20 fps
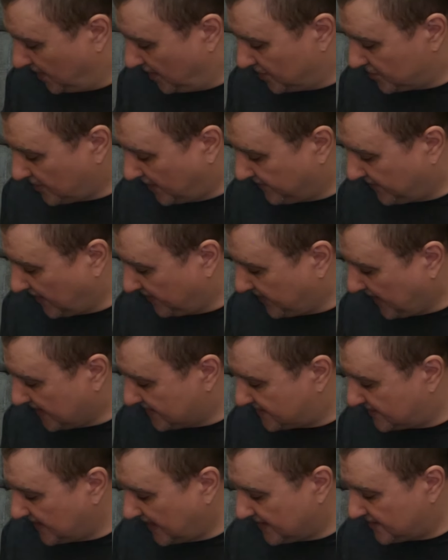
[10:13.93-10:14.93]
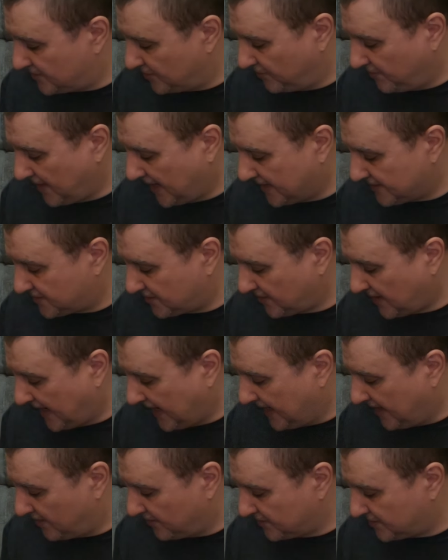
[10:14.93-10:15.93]
So I've got that set to master
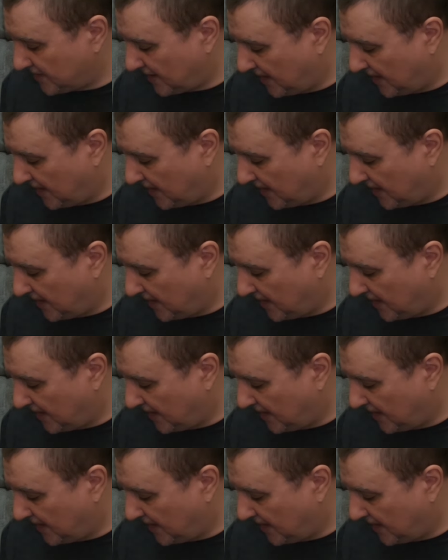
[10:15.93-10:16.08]
out.